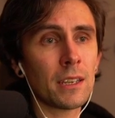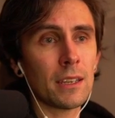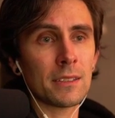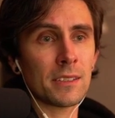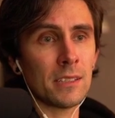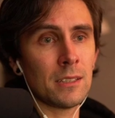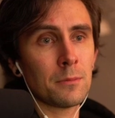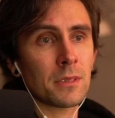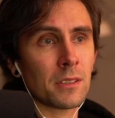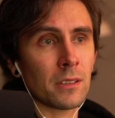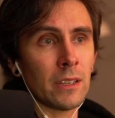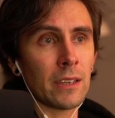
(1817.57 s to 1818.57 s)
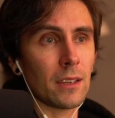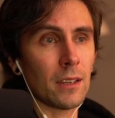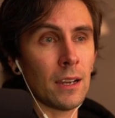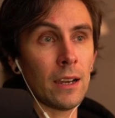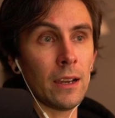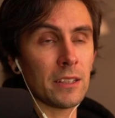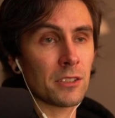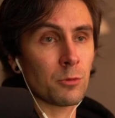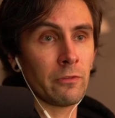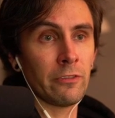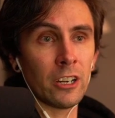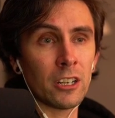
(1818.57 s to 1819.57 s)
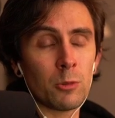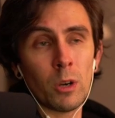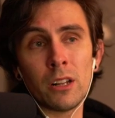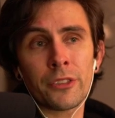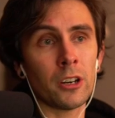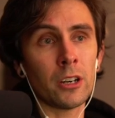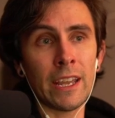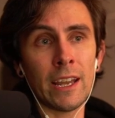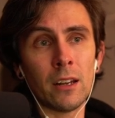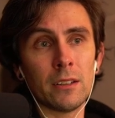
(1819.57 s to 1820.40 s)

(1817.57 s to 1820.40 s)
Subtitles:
It seems like it's very well thought out.